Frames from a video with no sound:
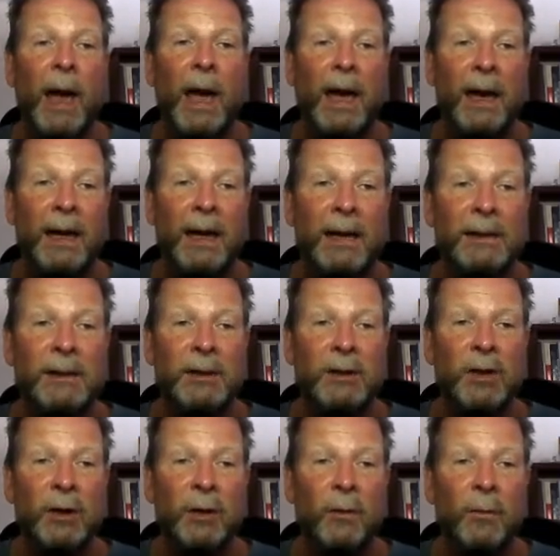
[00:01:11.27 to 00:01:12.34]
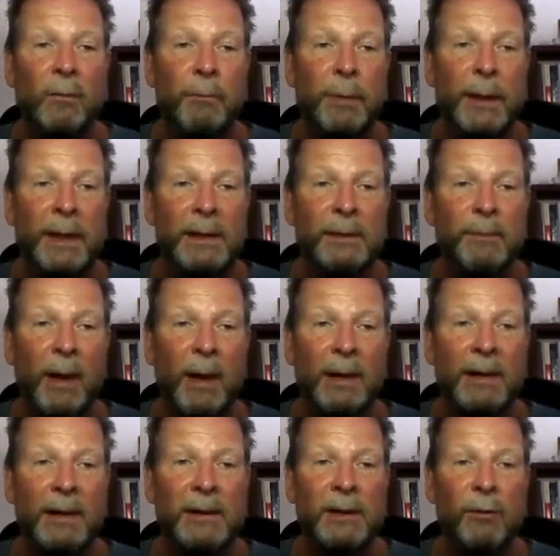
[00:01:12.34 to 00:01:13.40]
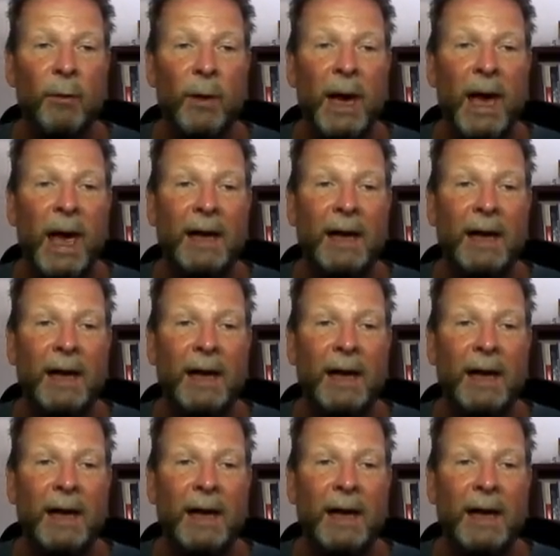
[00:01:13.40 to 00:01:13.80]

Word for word: A is 2, B is minus 3,